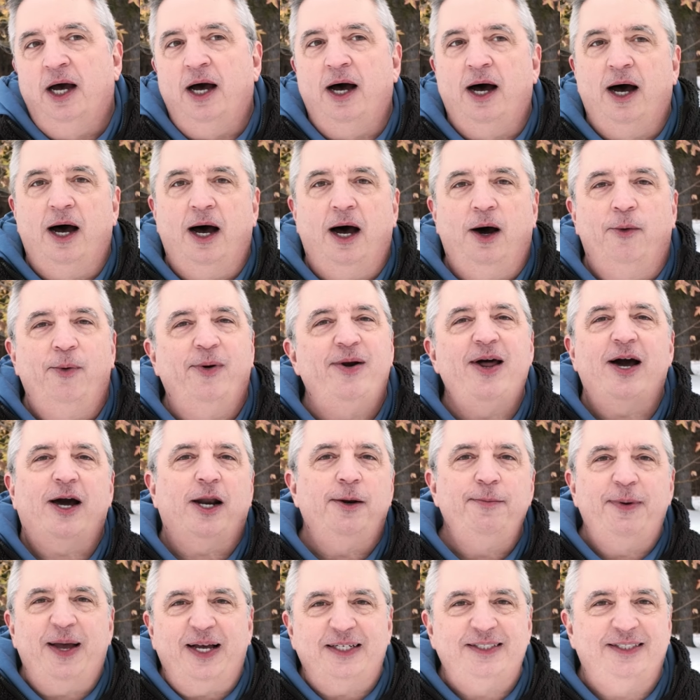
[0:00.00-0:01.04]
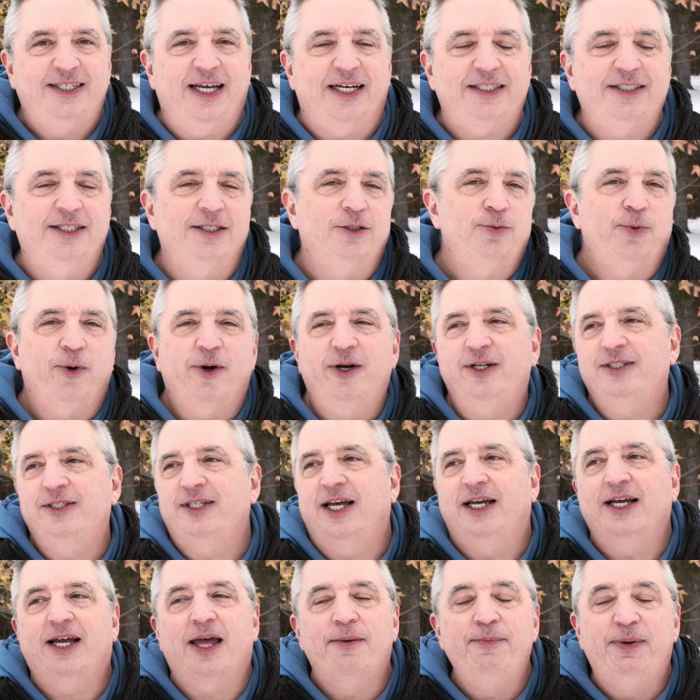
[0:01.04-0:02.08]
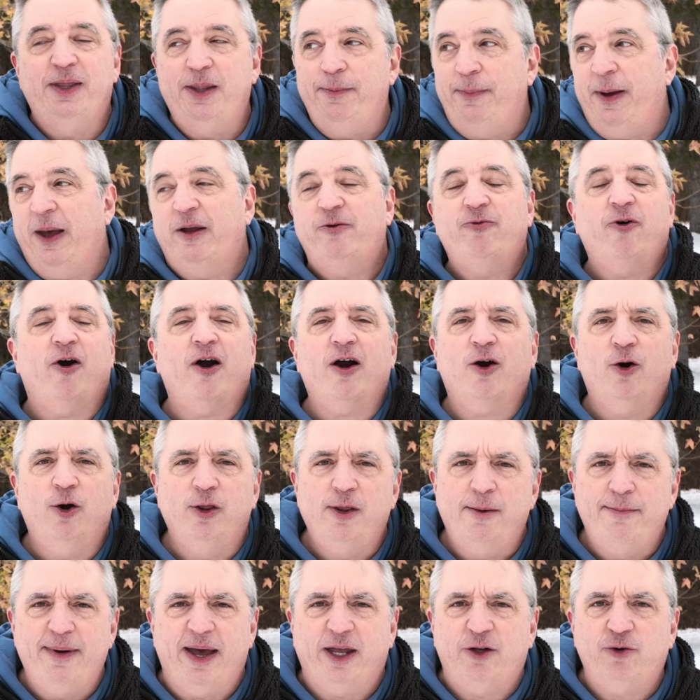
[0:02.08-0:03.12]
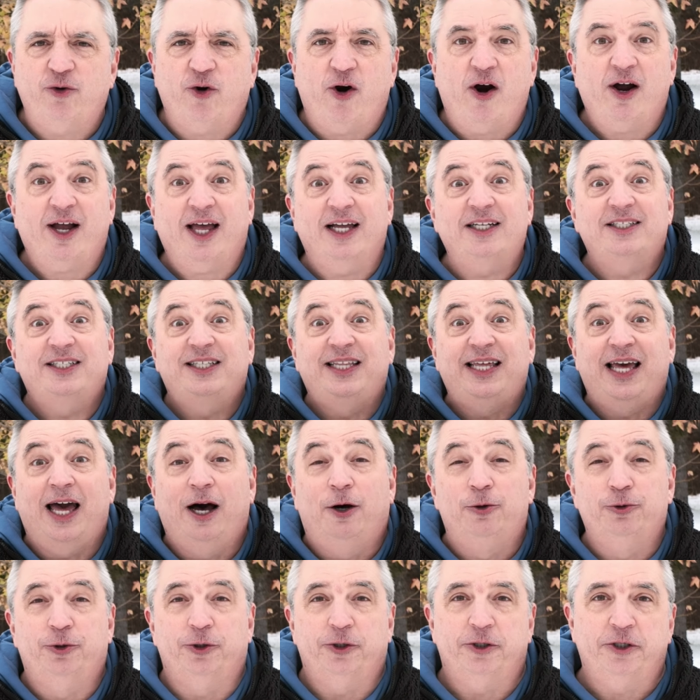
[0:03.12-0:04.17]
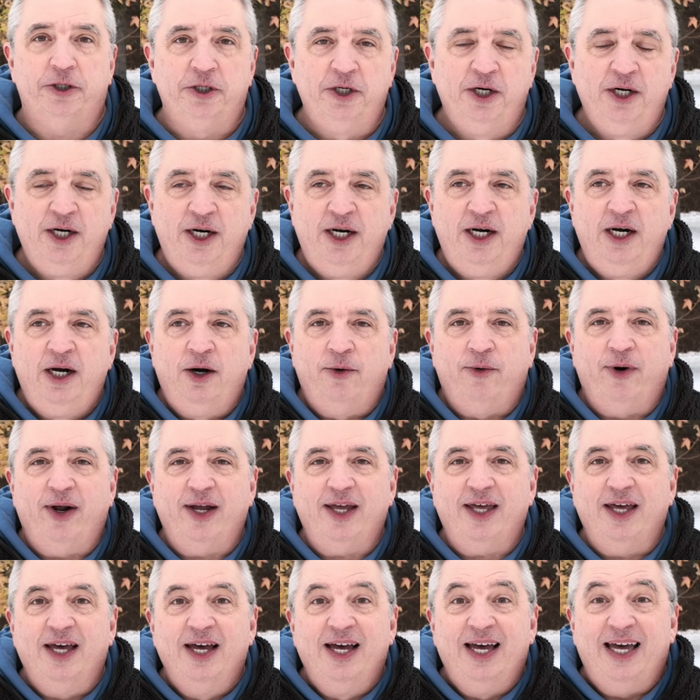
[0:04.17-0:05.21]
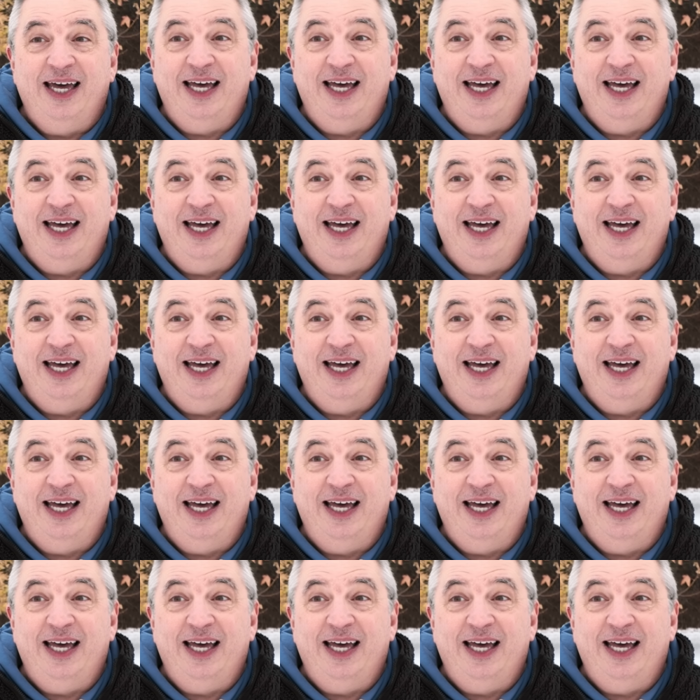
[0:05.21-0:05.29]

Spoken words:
We're not going to be as sexist. We're going to say it can be the patriarch or the matriarch. It's the elder, right?